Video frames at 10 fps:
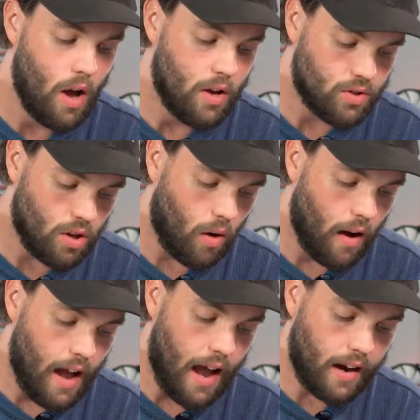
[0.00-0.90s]
So
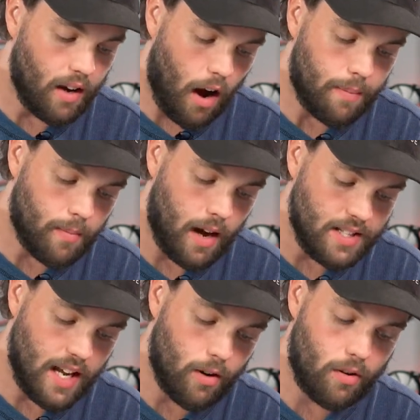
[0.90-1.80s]
how do you optimize
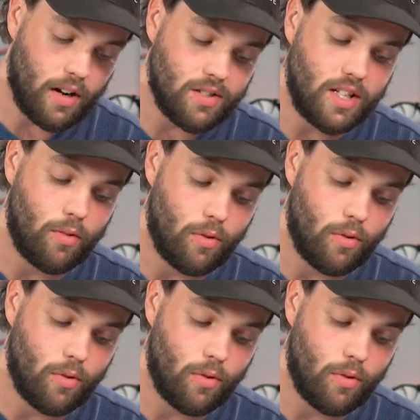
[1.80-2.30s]
data redundancy and